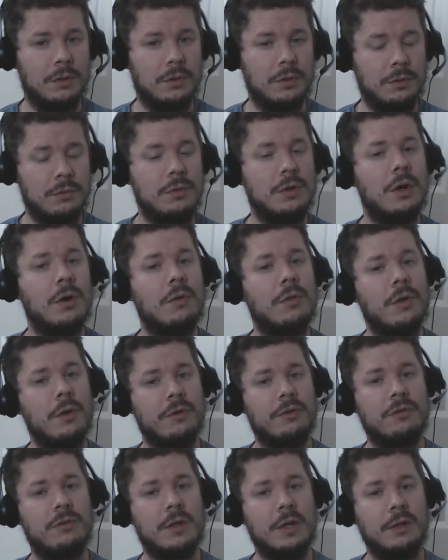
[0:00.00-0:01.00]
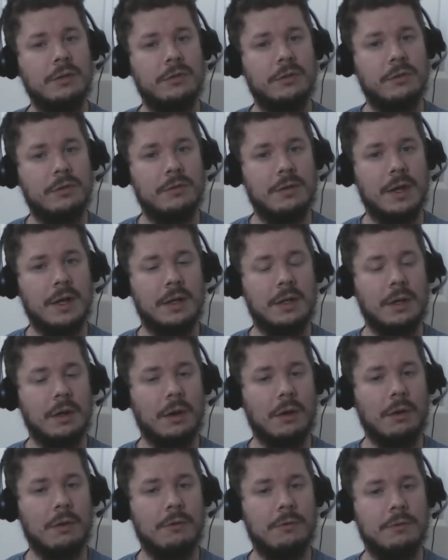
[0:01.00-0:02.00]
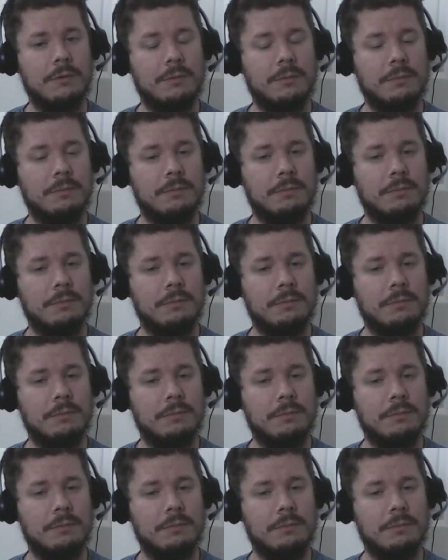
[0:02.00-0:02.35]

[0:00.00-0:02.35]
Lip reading: You know there's things to take care of.